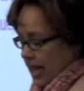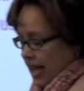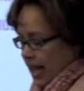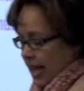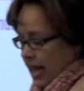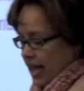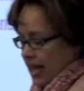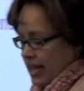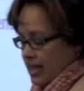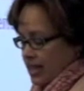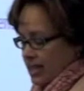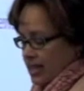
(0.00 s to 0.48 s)

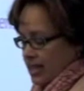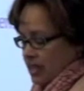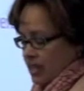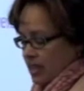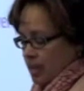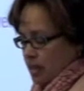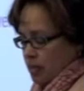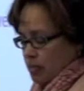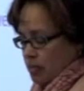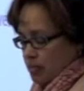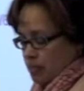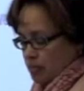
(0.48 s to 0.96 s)

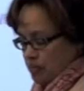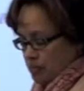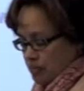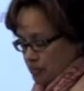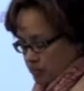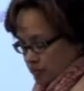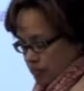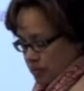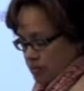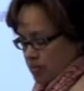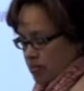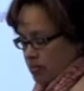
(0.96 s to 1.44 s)
and
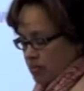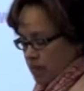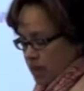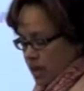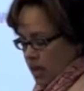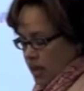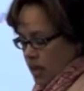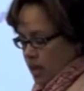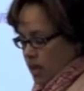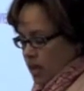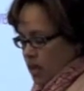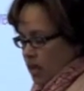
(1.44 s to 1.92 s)

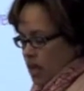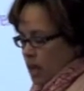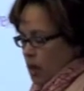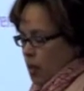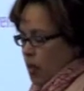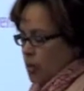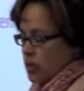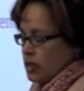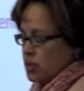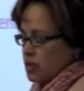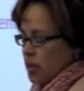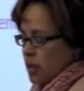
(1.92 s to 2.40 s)

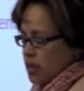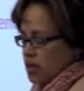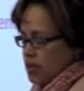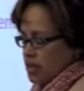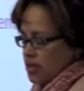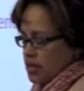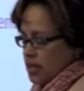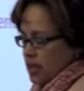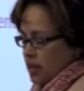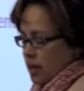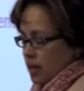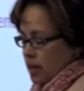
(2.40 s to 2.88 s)
we
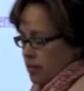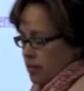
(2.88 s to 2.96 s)
started.